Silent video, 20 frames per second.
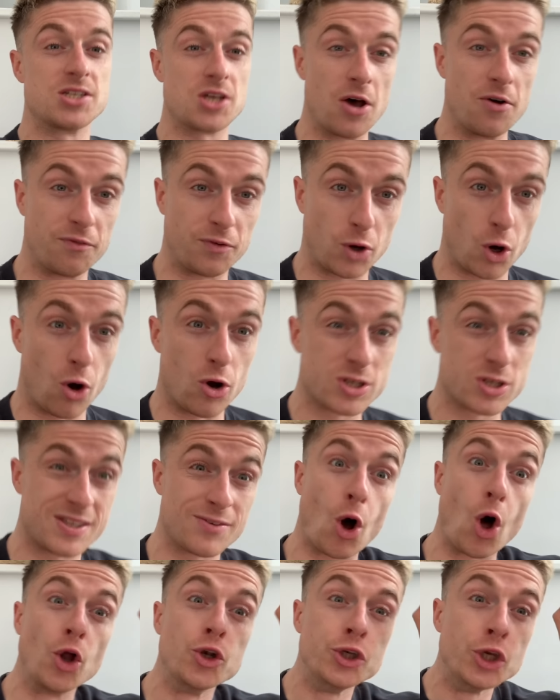Of course,
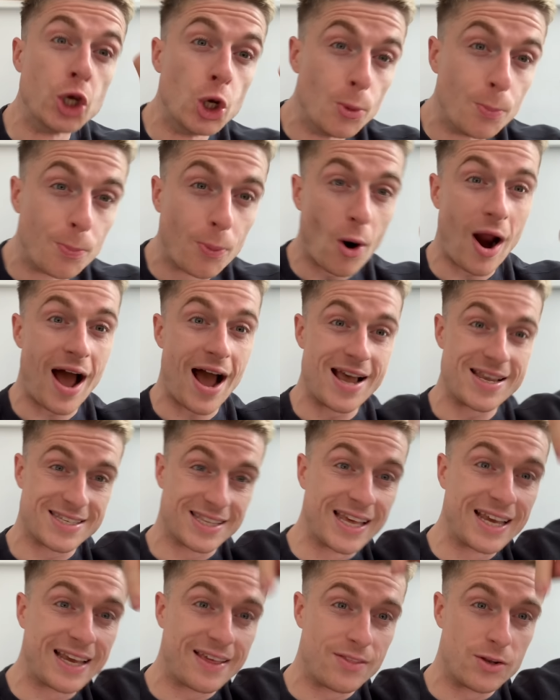they've got a new prize.
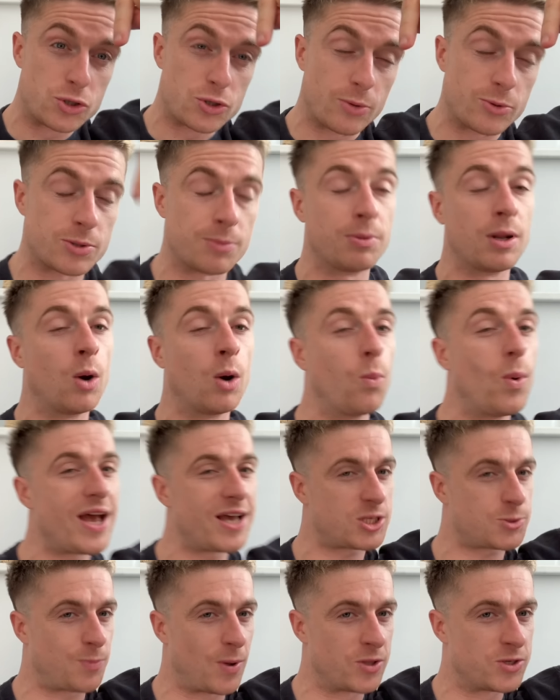Link in the description below. We
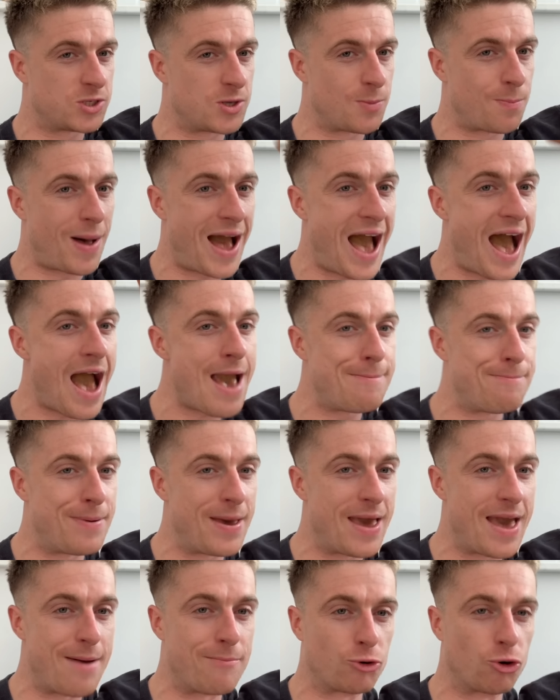are sponsored by
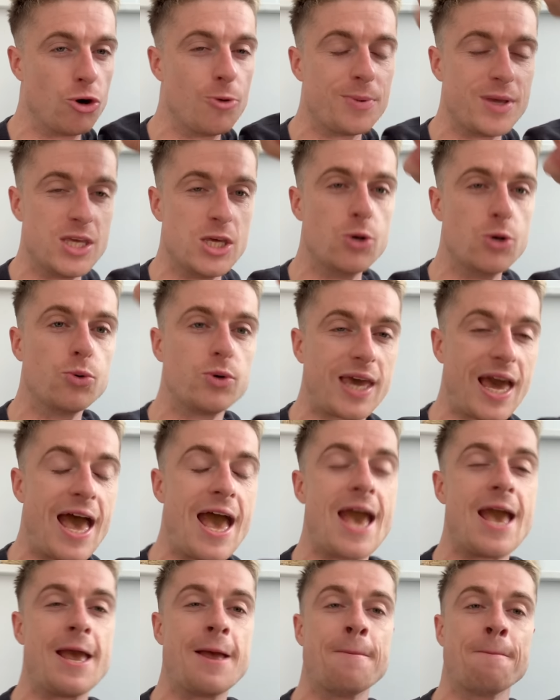IPM Group
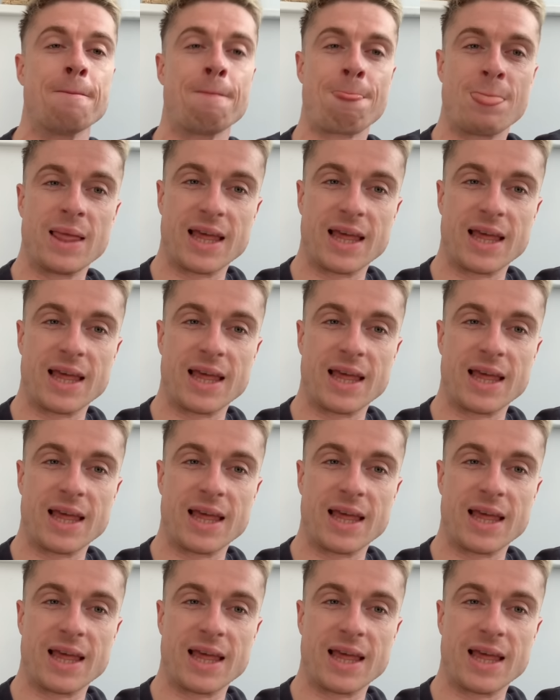UK.